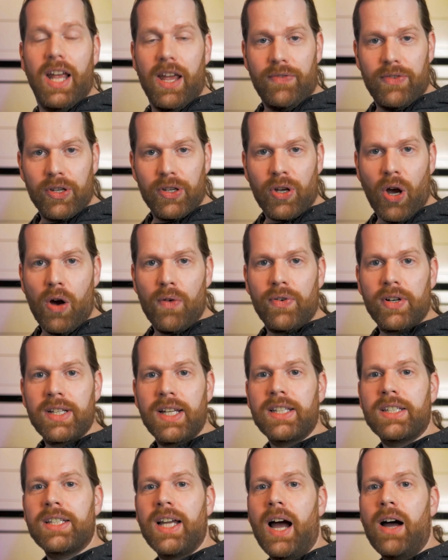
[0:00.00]
If you go for
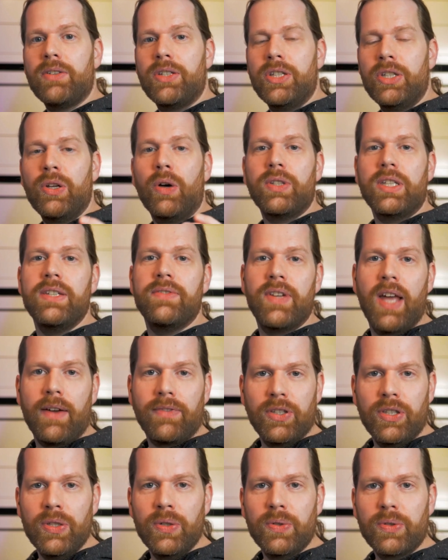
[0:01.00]
that sound, you don't even
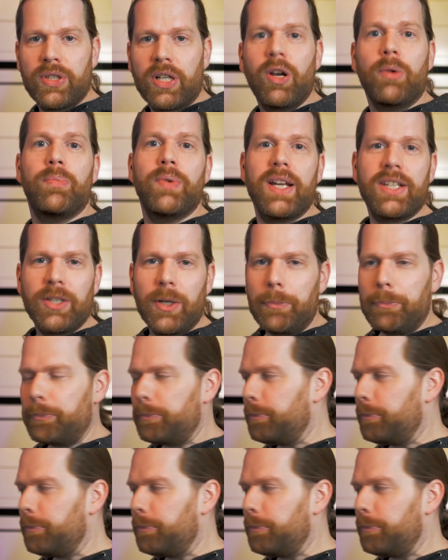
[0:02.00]
have to use a compressor.